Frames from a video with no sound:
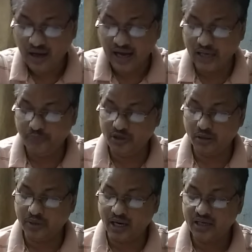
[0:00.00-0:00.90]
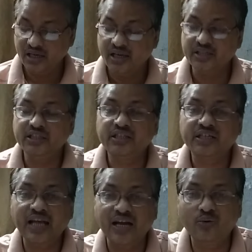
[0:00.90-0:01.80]
hybrid orbital is a
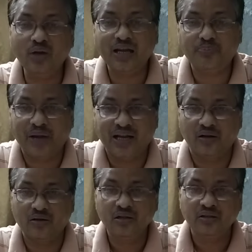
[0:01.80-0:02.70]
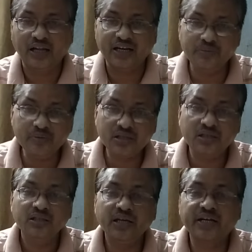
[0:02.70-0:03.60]
triangular planar. That means
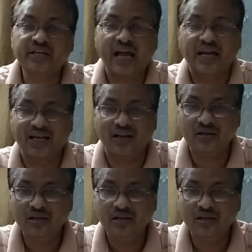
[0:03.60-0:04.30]
a triangle.